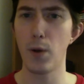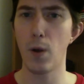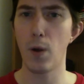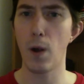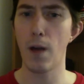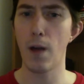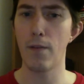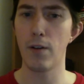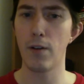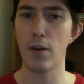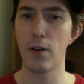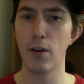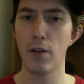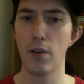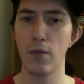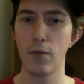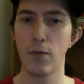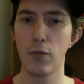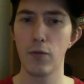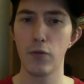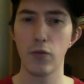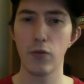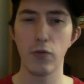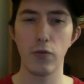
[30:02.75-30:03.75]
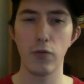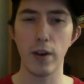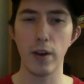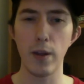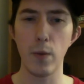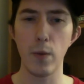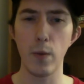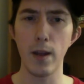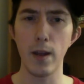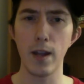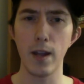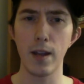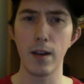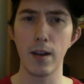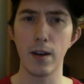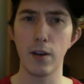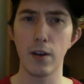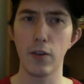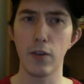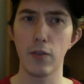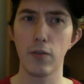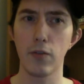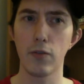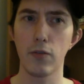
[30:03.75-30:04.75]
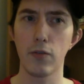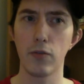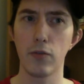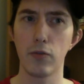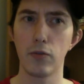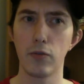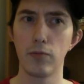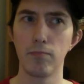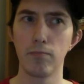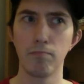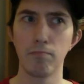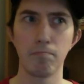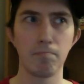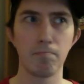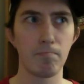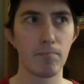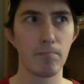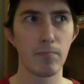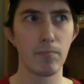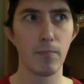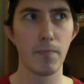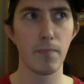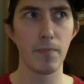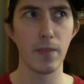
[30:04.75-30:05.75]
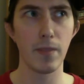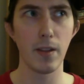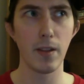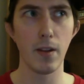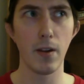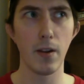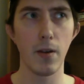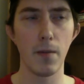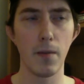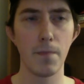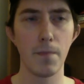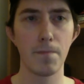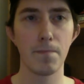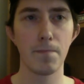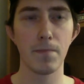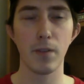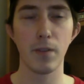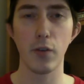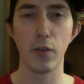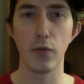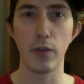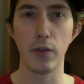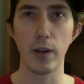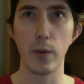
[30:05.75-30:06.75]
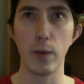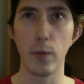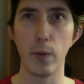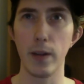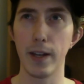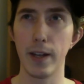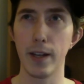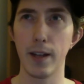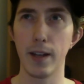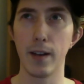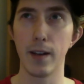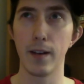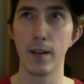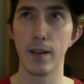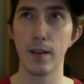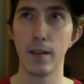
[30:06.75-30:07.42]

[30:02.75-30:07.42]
have a great week and a you know great weekend.